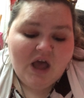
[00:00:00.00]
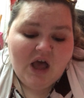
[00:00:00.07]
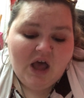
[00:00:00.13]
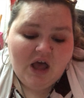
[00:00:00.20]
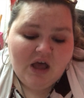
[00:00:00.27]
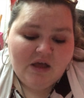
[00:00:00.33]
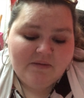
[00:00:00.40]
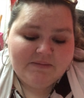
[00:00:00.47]

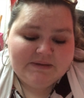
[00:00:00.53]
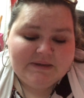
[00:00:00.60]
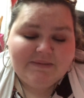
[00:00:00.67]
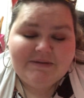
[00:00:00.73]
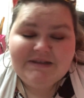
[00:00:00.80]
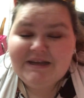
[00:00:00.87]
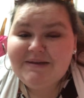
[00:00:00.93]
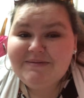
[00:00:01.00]
Um,
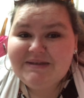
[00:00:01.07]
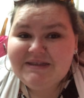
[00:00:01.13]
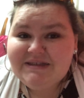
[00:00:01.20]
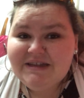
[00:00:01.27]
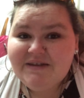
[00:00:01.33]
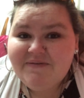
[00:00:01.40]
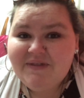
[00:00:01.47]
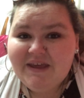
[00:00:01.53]
sometimes this
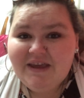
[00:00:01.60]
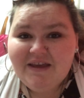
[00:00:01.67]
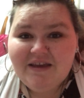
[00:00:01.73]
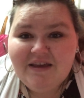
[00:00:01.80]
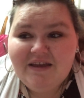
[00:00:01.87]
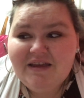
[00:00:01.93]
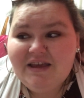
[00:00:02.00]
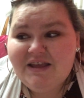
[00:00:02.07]
stuff,
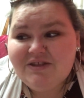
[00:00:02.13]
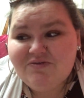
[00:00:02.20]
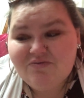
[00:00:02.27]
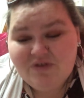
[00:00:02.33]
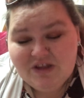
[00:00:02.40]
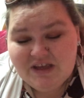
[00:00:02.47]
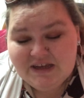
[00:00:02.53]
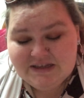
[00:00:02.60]
like, gets
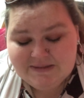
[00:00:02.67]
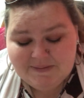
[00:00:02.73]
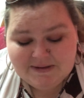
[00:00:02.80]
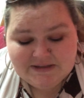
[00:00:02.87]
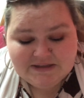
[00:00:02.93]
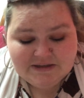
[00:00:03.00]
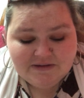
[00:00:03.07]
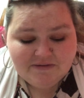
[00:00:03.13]
really
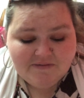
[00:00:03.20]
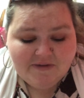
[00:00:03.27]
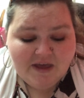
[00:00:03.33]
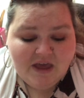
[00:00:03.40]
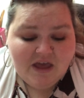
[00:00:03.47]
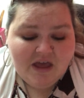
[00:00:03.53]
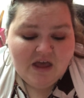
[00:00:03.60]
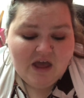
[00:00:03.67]
expensive.
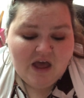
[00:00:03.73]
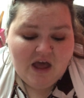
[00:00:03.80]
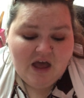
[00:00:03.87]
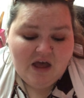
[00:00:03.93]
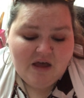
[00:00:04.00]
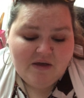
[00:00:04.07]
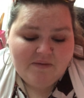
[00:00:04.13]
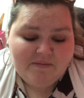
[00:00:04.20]

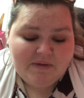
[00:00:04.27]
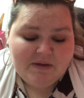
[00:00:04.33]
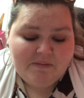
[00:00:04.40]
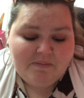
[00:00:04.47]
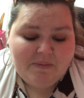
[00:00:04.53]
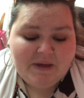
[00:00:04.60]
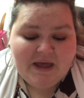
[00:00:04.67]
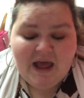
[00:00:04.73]
Um,
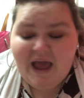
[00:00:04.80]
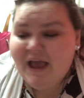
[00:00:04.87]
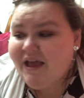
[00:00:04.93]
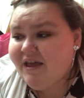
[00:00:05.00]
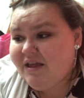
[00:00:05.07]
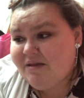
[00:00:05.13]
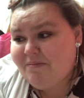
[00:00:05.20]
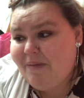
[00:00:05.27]
but I
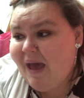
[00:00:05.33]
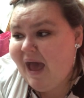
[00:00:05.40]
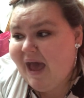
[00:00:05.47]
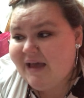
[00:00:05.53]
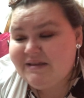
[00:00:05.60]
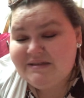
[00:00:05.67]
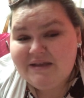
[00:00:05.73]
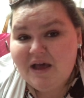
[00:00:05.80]
couldn't
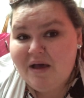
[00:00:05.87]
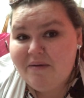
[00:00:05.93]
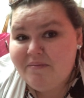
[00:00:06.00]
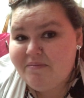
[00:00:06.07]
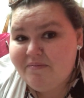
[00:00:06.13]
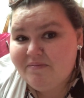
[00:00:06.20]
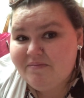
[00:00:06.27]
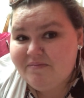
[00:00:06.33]
pass
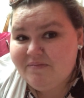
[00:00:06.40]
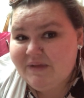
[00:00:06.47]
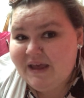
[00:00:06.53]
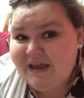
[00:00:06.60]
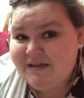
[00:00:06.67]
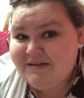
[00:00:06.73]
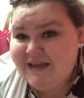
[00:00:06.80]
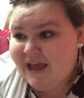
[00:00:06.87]
up,
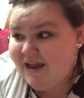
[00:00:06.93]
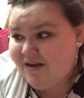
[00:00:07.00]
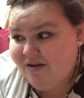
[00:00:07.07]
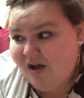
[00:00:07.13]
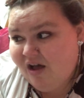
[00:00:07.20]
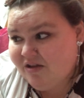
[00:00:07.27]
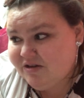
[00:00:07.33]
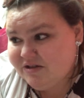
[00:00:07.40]
like,
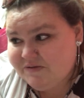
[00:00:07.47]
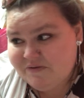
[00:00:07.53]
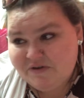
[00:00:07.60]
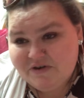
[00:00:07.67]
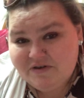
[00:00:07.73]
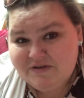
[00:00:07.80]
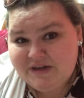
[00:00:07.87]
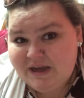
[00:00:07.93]
$10
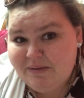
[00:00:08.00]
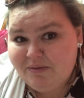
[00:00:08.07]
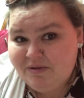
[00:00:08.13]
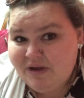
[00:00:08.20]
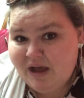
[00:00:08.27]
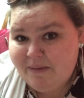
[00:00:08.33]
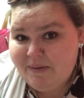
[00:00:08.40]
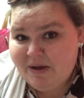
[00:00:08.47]
for a
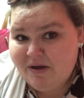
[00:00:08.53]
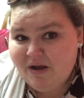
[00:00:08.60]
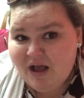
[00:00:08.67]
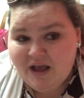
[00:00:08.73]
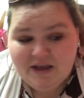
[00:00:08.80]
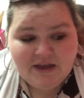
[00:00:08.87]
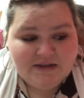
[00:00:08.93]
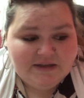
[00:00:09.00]
tabletop air
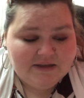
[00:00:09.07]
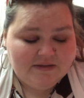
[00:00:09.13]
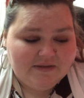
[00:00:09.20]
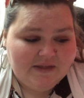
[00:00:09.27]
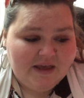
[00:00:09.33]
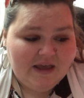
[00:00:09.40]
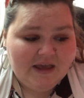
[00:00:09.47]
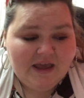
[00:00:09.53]
hockey
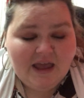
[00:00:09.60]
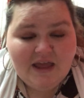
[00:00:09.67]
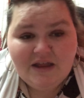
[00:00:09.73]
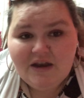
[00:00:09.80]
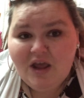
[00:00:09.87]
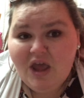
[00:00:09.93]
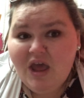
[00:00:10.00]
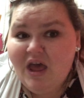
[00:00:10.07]
thing,
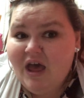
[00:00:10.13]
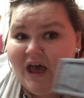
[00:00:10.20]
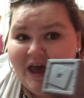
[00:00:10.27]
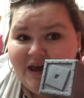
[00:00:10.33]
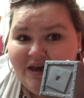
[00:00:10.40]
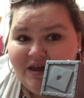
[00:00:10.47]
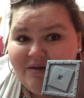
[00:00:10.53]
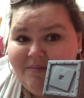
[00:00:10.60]
and
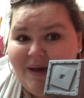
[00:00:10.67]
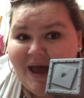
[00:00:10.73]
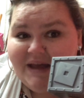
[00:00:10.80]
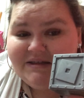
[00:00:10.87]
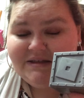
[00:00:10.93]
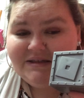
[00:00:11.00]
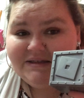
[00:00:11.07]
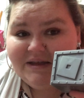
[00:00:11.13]
I couldn't
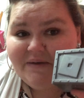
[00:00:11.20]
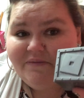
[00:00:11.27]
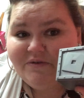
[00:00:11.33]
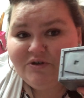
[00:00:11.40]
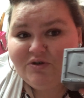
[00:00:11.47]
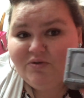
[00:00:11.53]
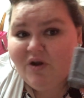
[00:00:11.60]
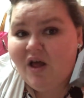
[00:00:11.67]
pass these up for
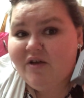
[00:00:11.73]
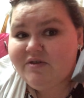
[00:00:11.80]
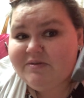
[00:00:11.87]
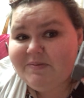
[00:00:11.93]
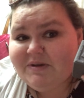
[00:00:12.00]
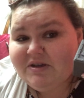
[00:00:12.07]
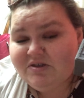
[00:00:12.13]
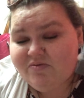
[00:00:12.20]
$2
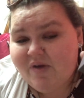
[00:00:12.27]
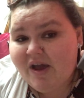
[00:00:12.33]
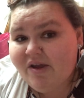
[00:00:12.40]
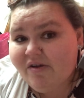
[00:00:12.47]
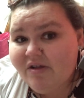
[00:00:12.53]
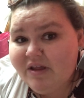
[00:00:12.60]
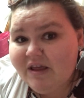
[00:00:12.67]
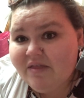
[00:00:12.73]
because
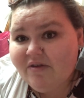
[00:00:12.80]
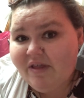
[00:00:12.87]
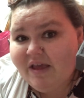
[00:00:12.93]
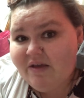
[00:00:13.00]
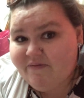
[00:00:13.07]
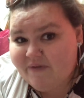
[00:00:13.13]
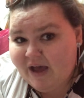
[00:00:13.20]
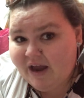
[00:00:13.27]
regularly they're,
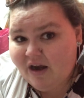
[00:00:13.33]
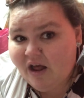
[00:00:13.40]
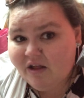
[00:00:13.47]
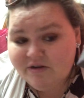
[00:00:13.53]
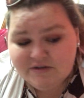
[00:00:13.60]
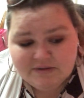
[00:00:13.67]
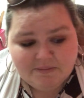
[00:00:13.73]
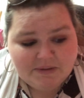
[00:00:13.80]
like,
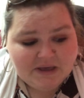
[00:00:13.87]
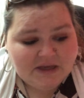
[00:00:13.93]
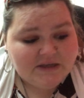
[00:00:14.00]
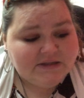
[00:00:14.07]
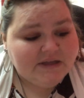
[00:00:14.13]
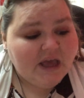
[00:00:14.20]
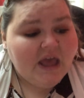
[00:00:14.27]
$5 a piece.